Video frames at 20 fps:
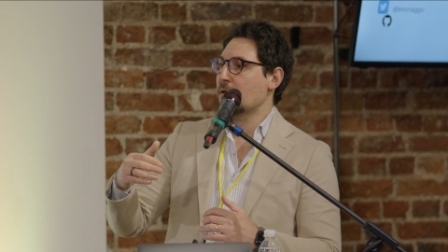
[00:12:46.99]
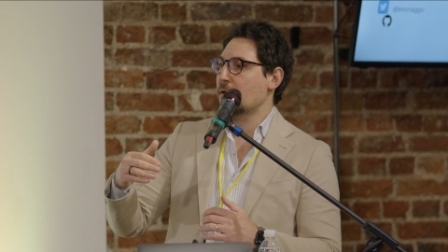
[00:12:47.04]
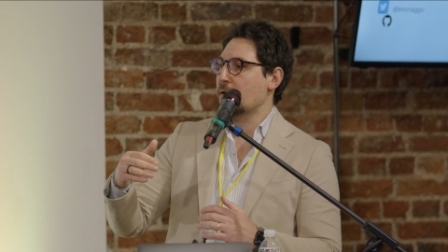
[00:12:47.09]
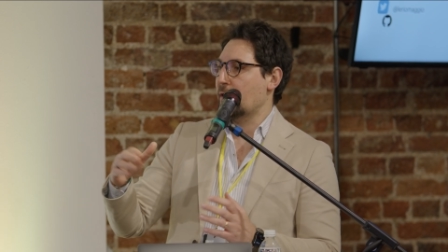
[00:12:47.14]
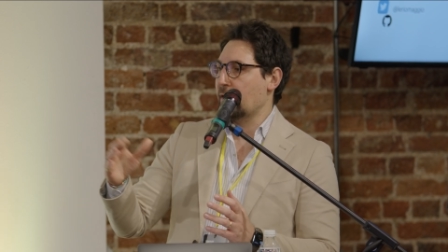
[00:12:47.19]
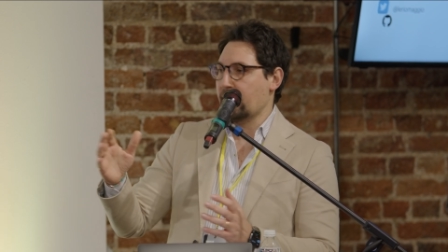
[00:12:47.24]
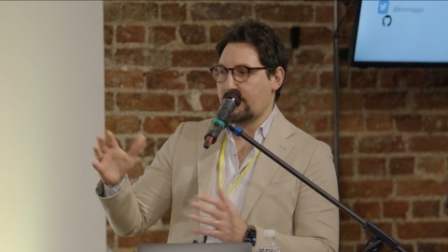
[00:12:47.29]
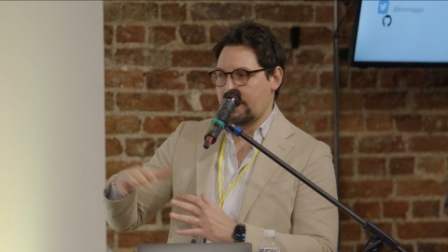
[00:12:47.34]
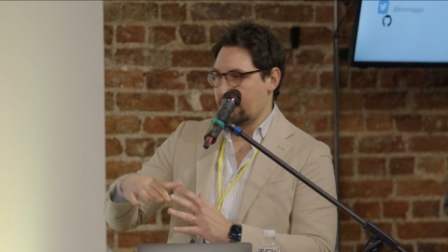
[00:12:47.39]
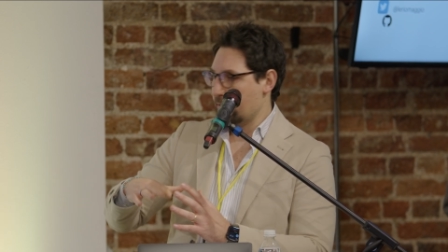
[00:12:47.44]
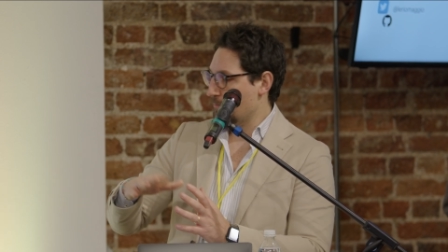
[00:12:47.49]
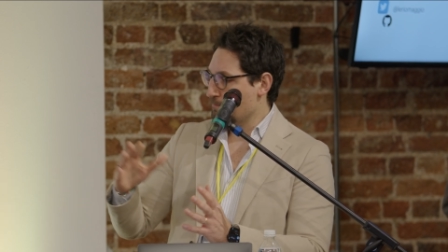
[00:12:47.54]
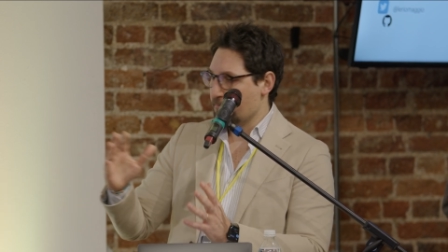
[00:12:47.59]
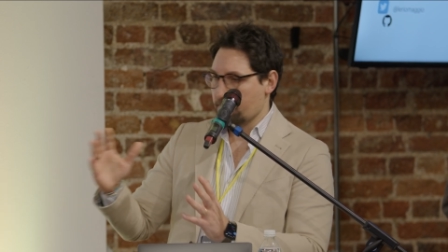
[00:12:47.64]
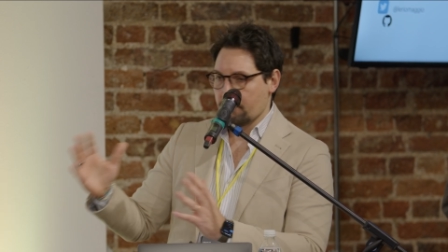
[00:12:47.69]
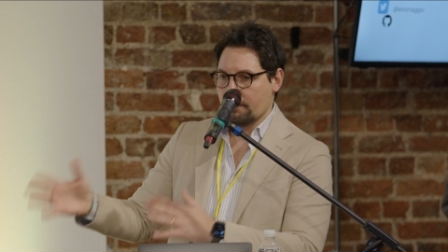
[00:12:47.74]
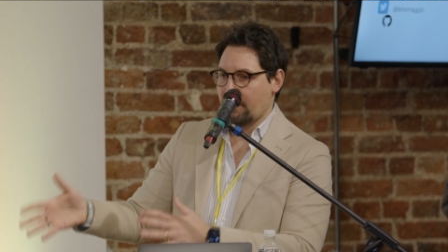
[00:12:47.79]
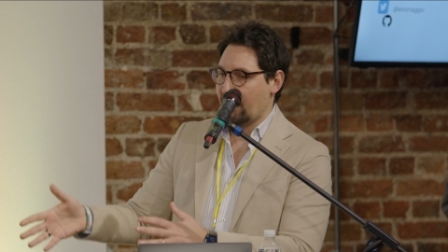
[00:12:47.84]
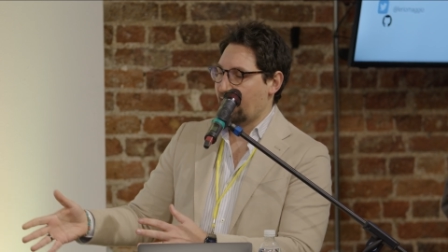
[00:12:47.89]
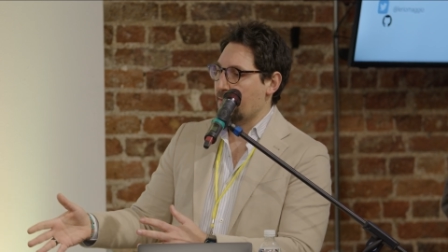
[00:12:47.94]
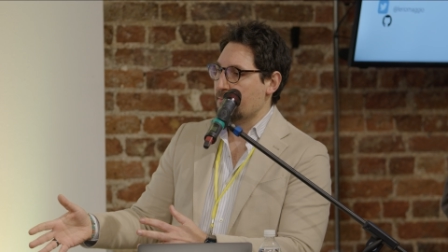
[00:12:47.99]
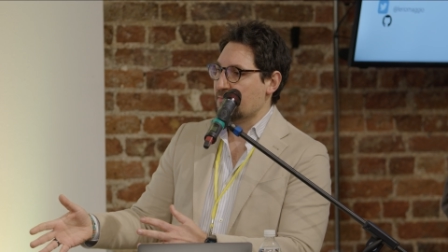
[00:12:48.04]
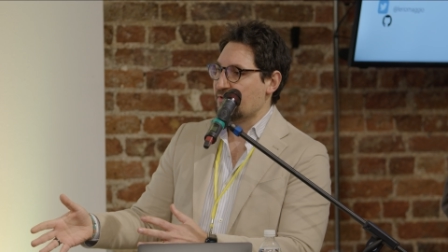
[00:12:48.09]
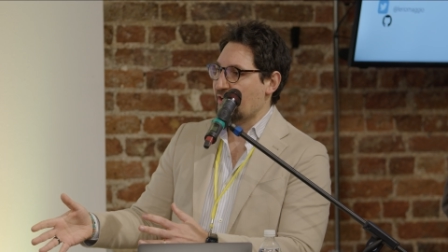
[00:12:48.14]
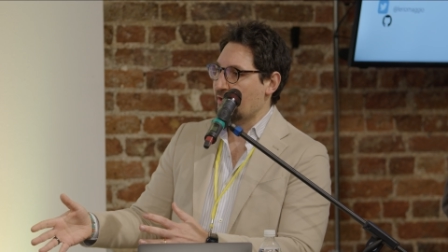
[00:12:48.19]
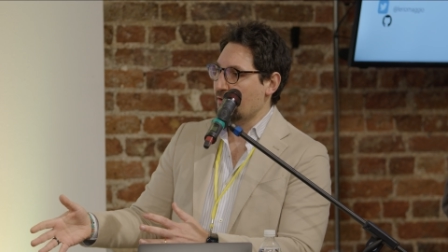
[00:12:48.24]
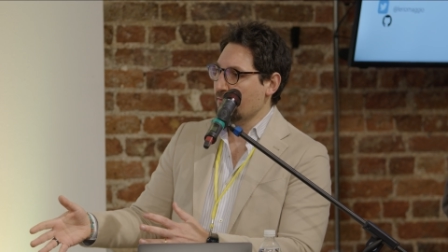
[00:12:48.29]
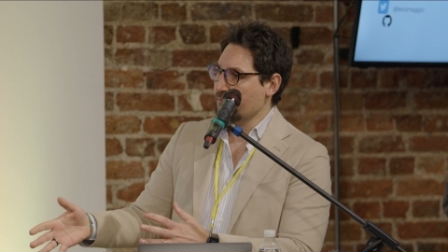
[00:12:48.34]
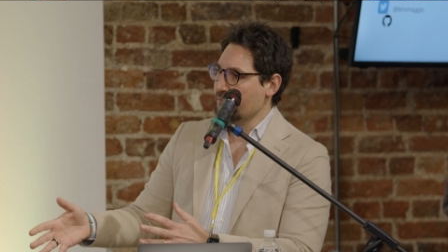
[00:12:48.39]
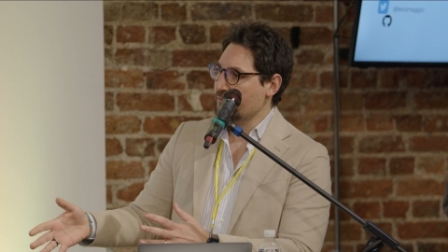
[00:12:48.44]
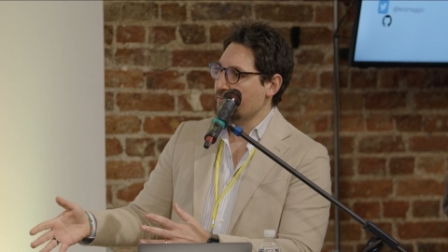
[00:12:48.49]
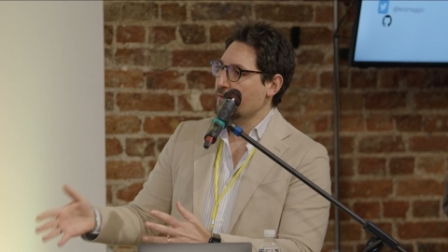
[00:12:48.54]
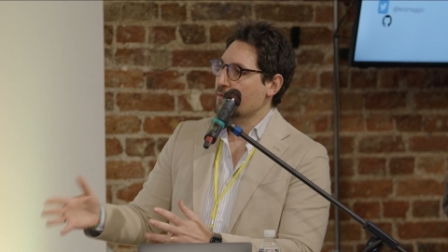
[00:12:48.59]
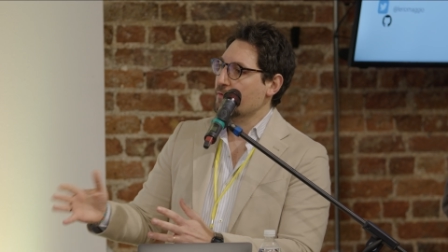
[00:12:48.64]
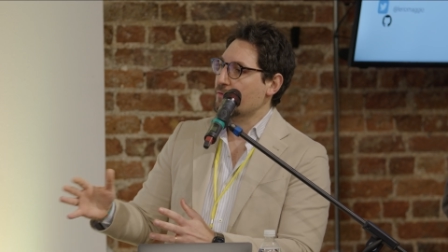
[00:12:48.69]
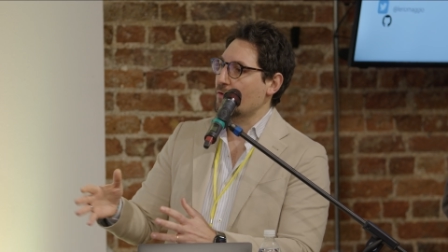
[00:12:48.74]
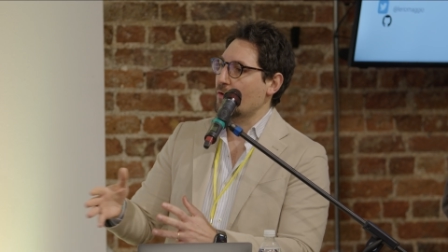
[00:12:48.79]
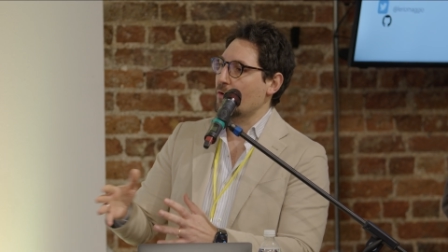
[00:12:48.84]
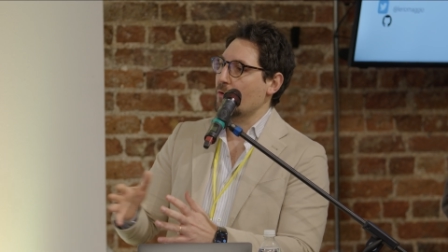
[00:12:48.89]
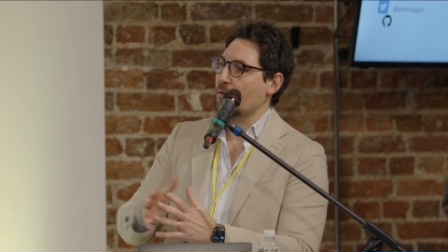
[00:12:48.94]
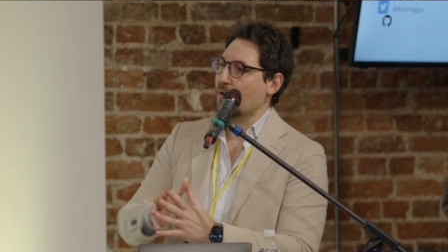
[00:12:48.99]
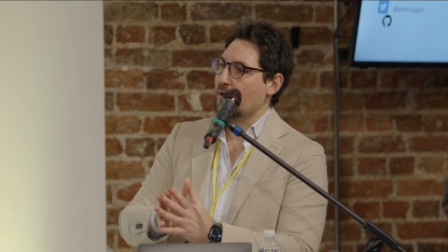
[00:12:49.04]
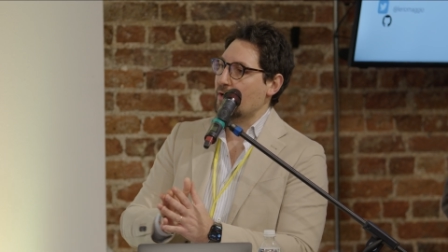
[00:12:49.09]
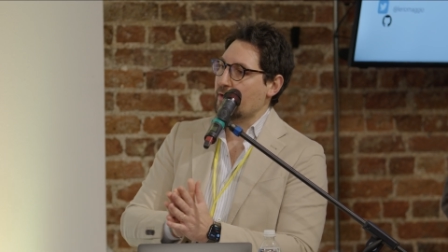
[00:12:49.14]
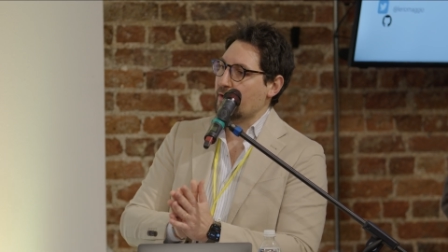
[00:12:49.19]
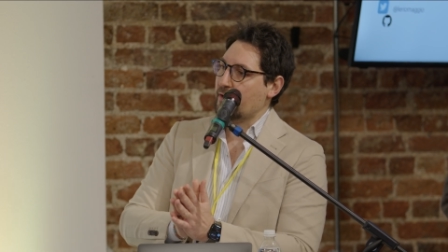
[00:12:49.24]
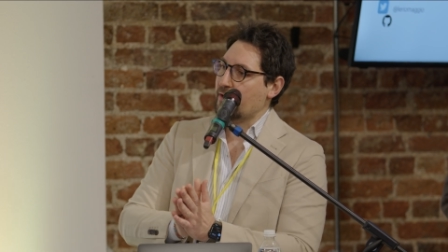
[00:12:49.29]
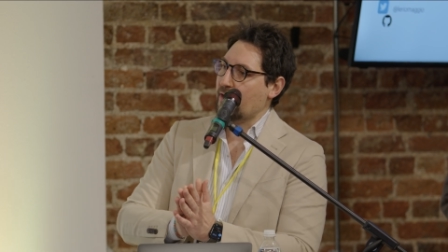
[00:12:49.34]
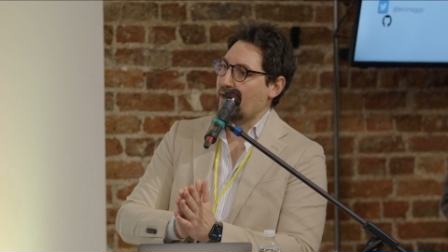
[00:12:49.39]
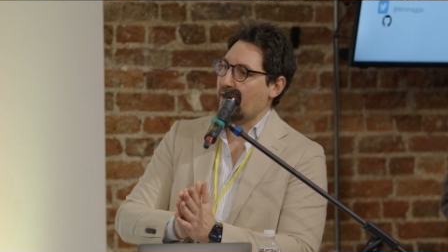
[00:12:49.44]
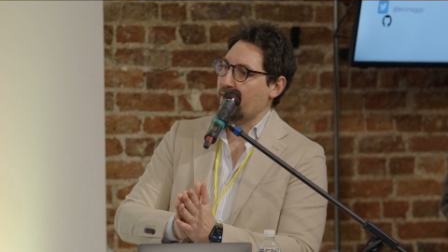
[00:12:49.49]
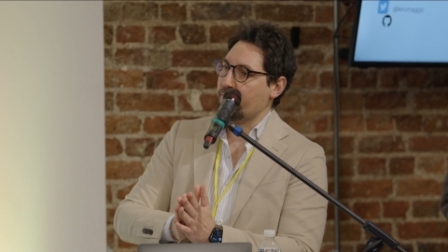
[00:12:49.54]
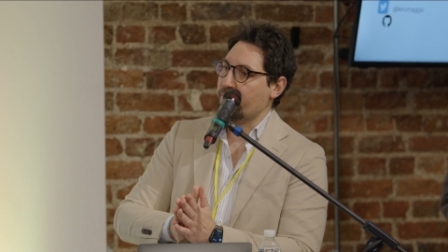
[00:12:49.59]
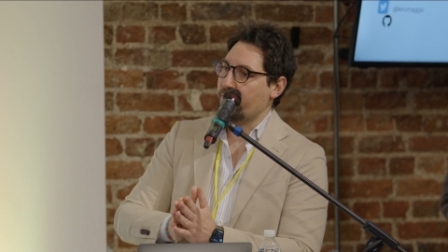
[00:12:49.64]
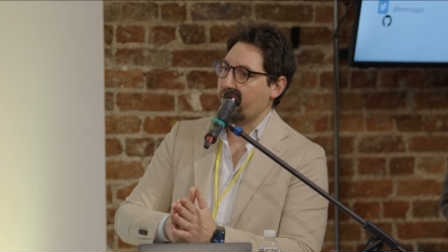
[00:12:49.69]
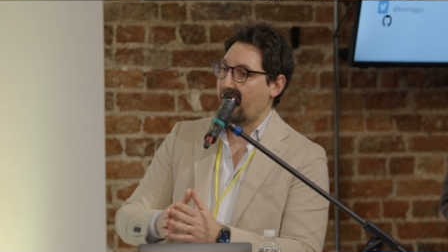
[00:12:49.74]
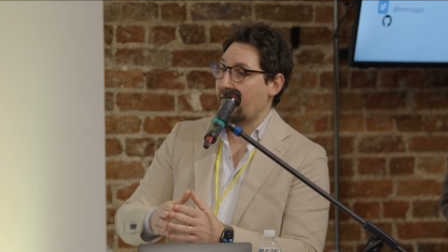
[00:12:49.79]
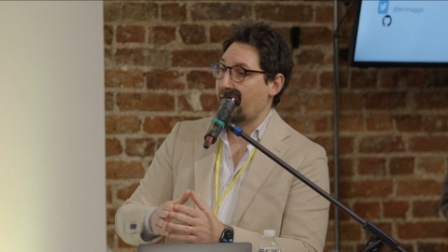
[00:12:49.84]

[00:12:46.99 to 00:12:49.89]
like by themselves. So like if